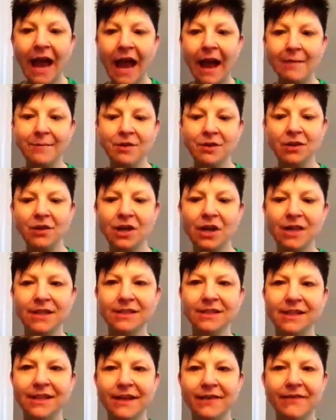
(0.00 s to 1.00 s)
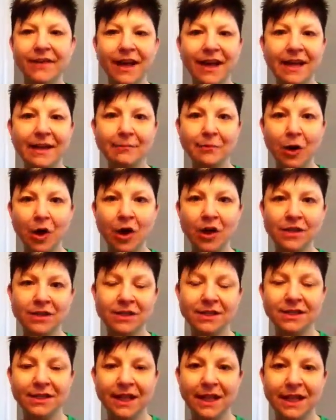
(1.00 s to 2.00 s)
I'm going to try to see if I can pause
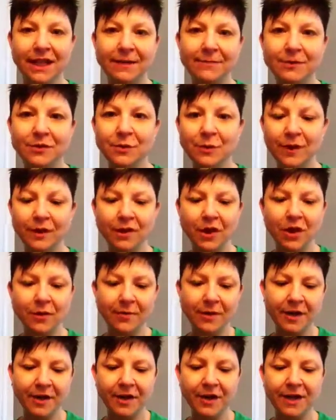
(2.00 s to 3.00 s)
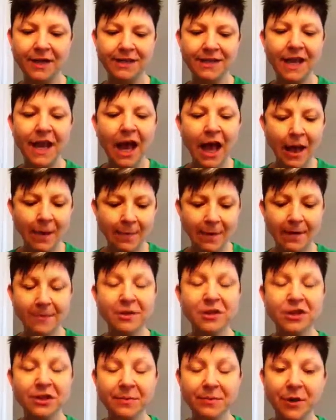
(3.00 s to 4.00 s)
it like in between long periods. But I'm
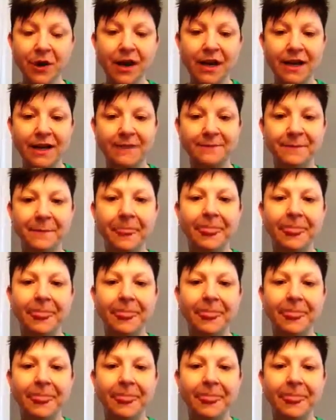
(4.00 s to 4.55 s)
going to jump right in.